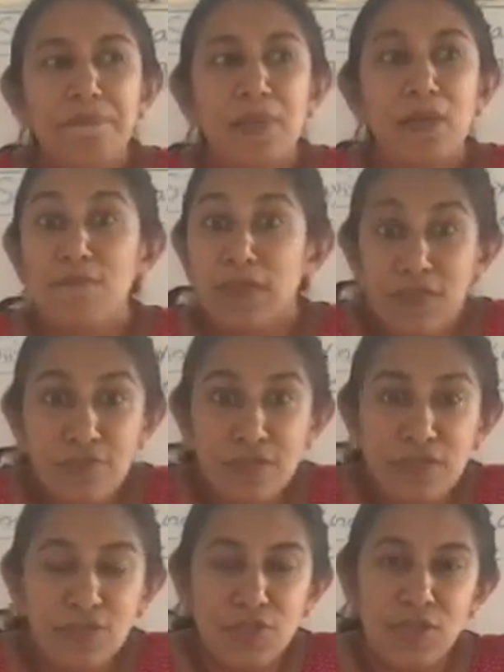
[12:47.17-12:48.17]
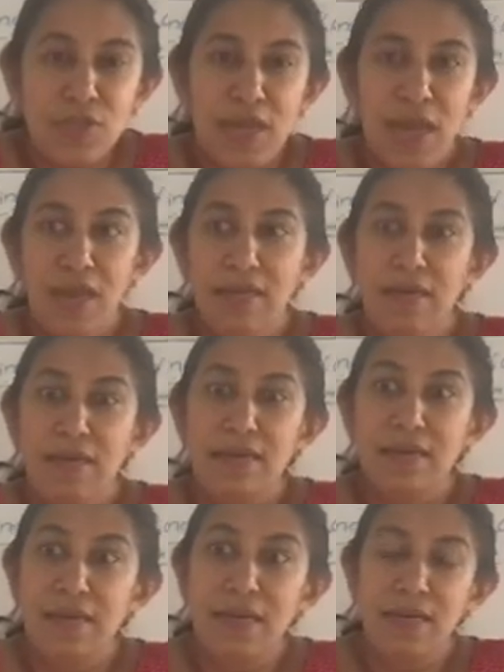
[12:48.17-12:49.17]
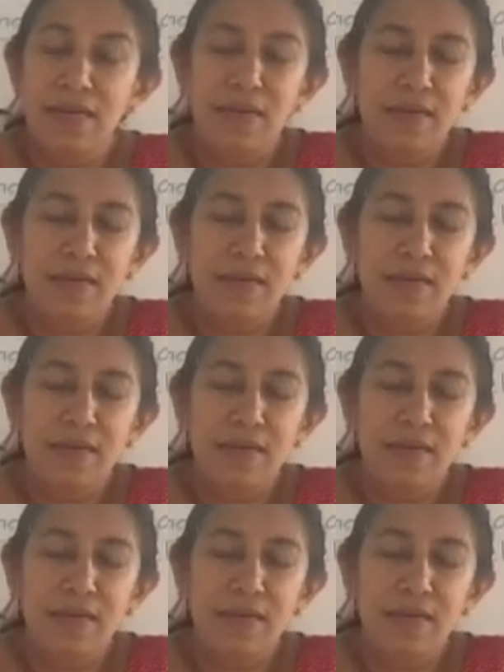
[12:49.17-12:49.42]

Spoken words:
victories she had in